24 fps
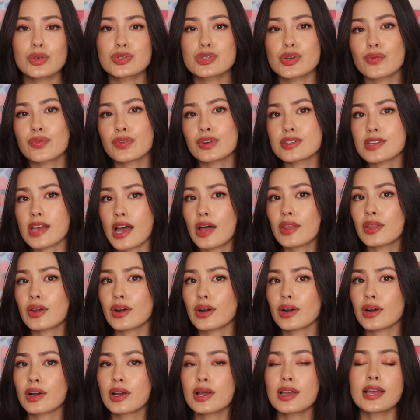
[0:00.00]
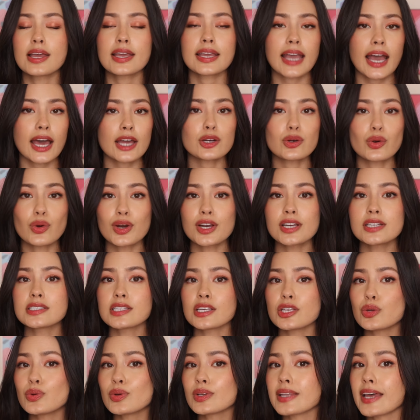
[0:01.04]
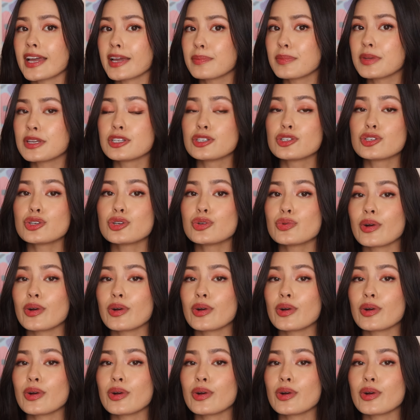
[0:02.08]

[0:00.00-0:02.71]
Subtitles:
So if there's other categories that you would like me to do,